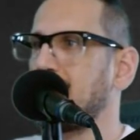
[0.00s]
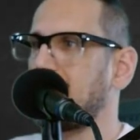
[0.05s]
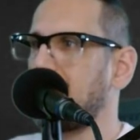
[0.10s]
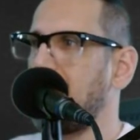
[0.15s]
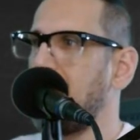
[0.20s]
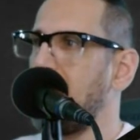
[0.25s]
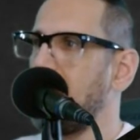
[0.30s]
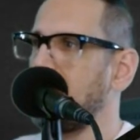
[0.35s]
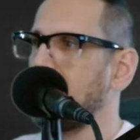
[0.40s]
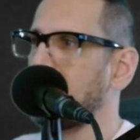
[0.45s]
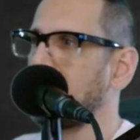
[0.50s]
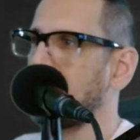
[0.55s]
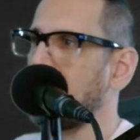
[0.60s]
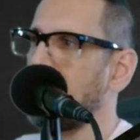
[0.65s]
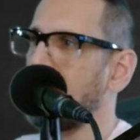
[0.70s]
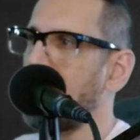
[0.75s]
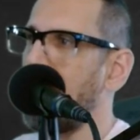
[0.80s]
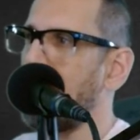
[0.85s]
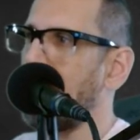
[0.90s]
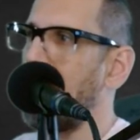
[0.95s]
case,
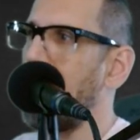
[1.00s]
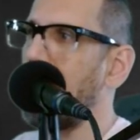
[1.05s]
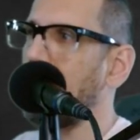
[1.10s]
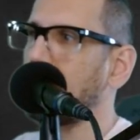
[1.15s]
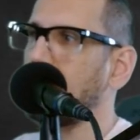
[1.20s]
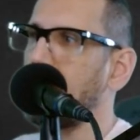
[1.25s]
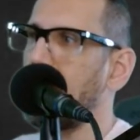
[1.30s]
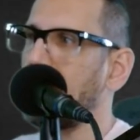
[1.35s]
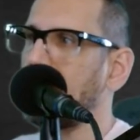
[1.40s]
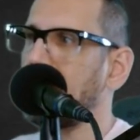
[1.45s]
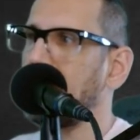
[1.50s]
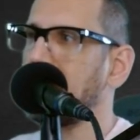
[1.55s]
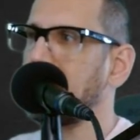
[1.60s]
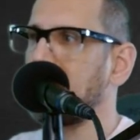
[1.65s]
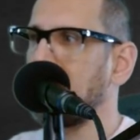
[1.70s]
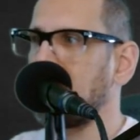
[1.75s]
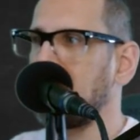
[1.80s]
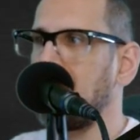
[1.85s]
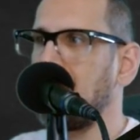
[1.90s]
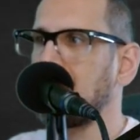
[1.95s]
that object
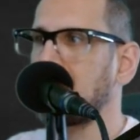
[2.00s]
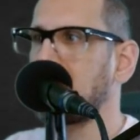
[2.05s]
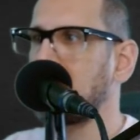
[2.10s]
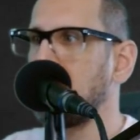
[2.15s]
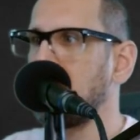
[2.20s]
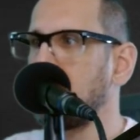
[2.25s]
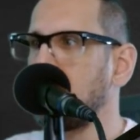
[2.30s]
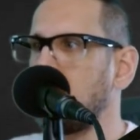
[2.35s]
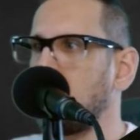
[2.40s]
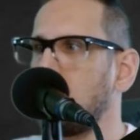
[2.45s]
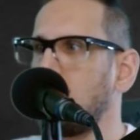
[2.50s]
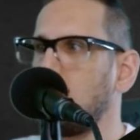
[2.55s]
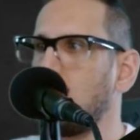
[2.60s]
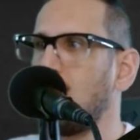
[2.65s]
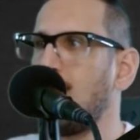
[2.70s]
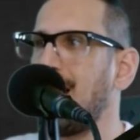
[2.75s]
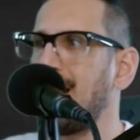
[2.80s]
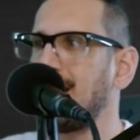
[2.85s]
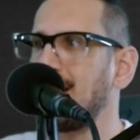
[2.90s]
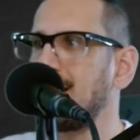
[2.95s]
is the custom
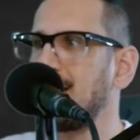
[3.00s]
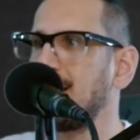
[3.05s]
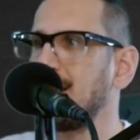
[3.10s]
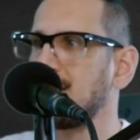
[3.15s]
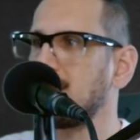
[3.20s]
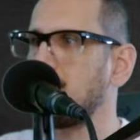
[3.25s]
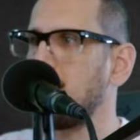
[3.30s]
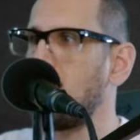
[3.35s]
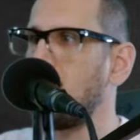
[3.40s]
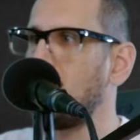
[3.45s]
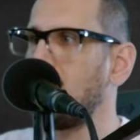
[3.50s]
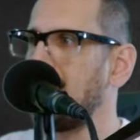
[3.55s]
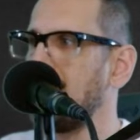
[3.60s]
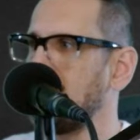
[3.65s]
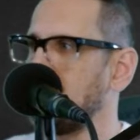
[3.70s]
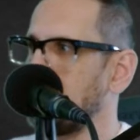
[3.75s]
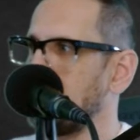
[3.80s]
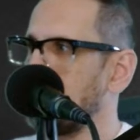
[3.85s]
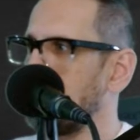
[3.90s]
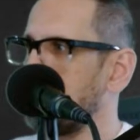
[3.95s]
UI gizmo
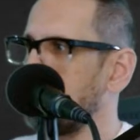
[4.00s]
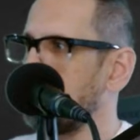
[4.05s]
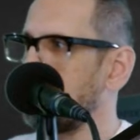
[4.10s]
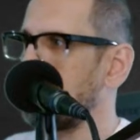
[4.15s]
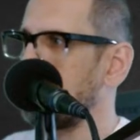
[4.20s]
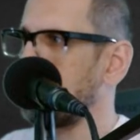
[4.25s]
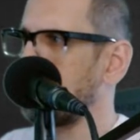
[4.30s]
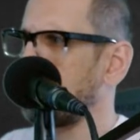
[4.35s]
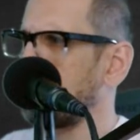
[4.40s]
instance.